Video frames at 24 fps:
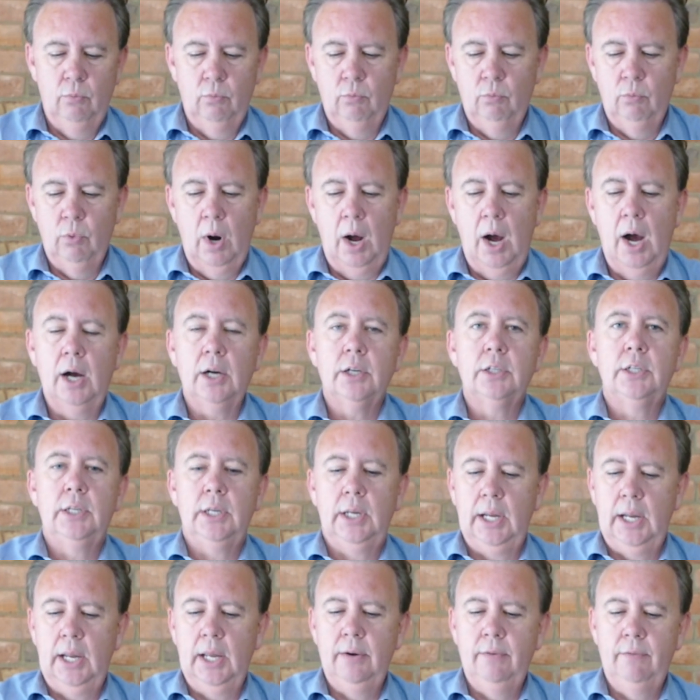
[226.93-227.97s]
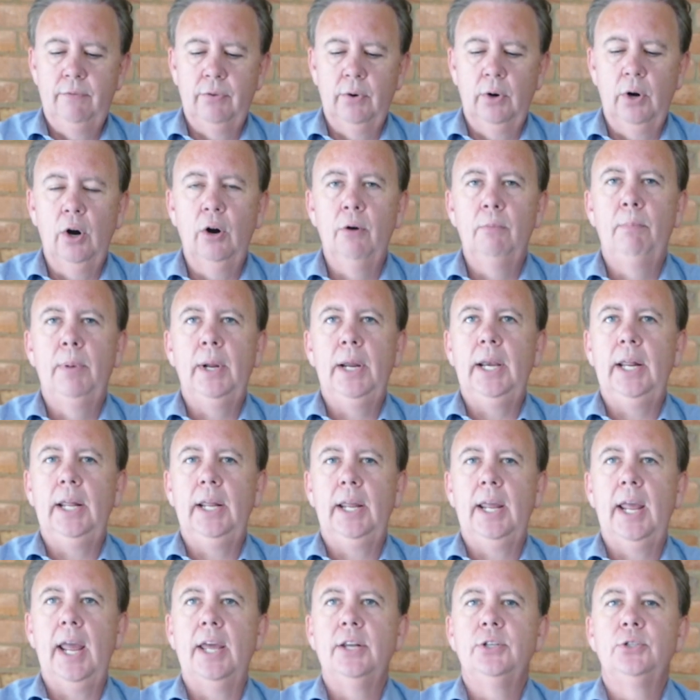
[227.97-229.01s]
rocks in for her
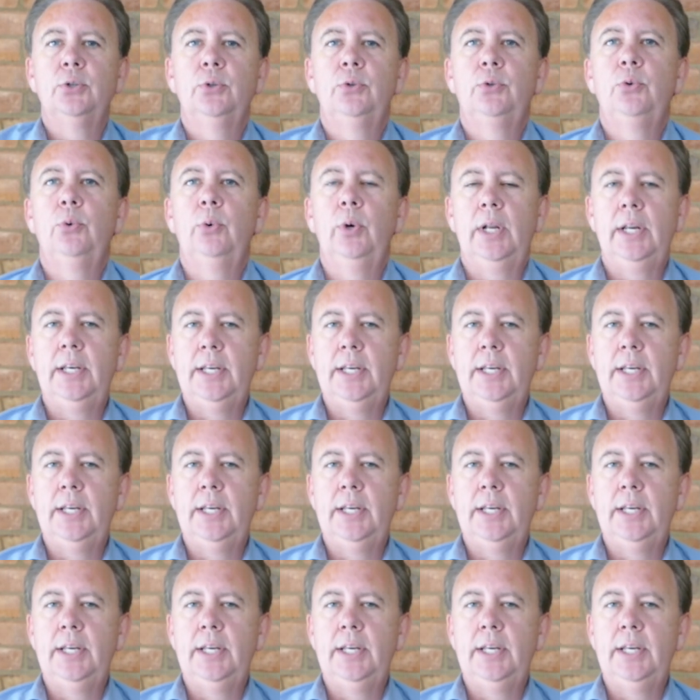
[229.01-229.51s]
beating cancer 3